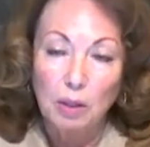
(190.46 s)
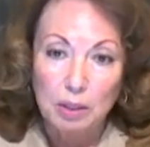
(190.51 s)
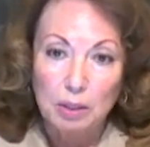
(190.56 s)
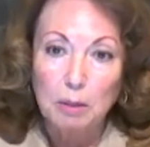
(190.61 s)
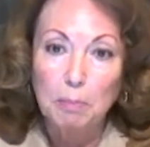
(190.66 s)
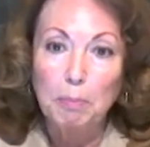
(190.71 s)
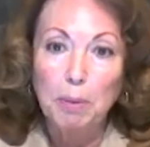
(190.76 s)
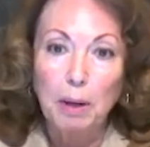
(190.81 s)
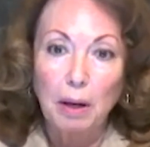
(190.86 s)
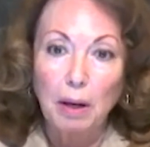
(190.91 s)

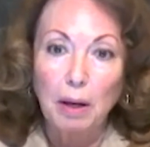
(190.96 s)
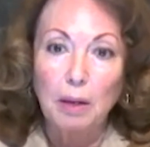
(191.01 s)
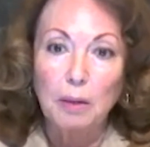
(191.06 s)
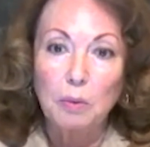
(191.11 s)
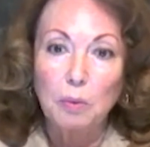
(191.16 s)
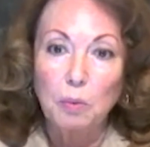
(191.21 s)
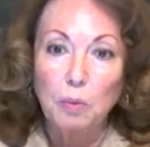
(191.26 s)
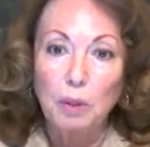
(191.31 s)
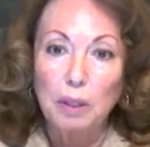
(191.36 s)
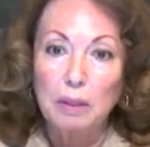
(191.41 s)
looked
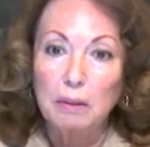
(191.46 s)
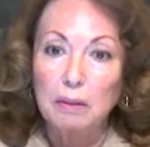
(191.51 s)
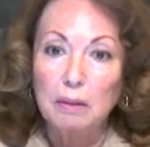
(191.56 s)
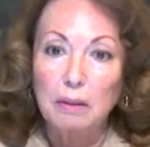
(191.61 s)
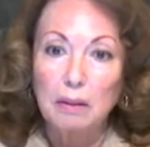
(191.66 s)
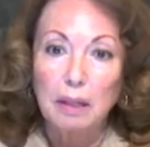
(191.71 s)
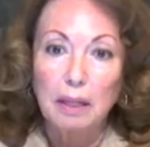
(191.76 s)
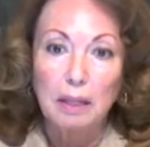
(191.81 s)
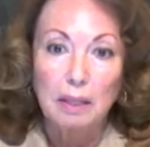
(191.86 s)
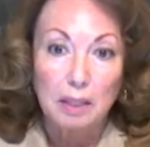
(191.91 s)
upon with
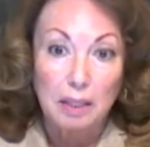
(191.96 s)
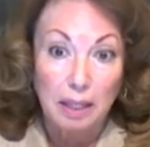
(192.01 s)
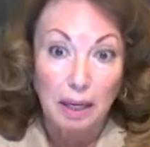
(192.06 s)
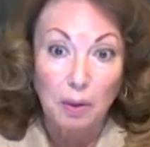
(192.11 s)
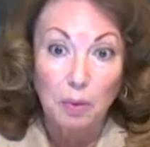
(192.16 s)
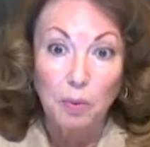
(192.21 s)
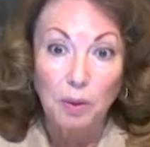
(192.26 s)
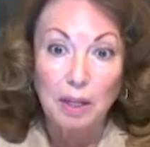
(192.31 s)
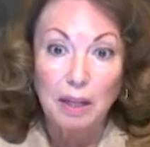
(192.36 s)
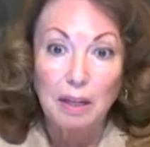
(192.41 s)

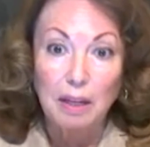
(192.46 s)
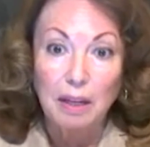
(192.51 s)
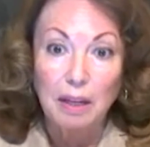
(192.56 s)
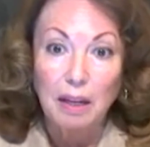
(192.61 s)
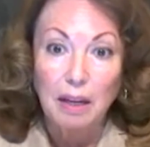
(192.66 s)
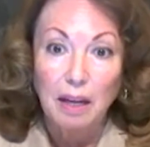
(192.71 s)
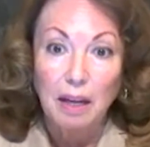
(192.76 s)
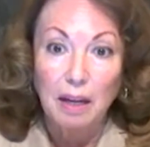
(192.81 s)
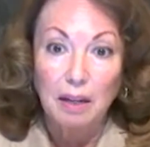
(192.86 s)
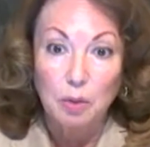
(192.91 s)
integrity
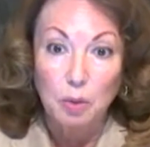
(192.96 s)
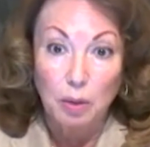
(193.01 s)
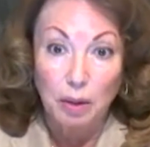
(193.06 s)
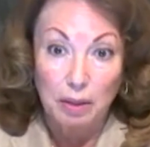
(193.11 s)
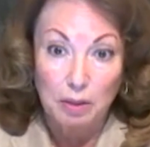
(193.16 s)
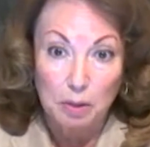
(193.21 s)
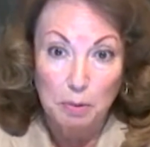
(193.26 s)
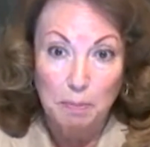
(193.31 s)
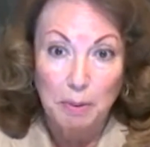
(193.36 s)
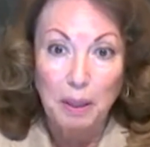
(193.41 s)
and
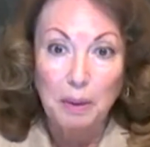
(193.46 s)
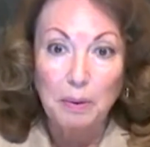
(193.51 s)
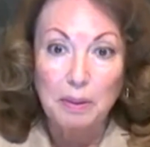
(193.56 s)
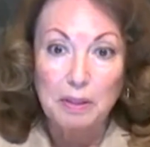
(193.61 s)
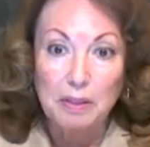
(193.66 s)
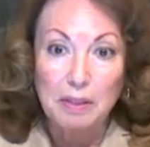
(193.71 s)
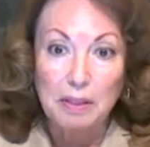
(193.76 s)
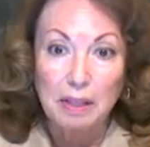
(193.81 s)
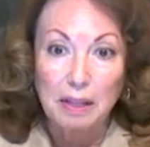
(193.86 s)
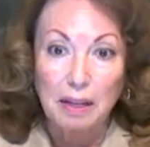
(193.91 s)

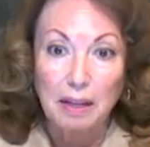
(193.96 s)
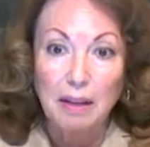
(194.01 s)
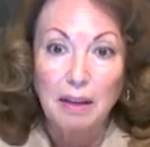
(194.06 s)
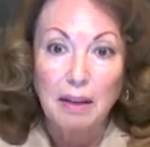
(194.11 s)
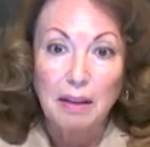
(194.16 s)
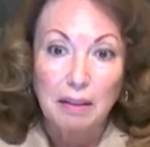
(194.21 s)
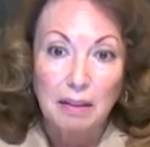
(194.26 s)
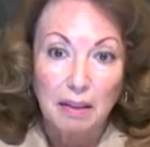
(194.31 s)
transparency,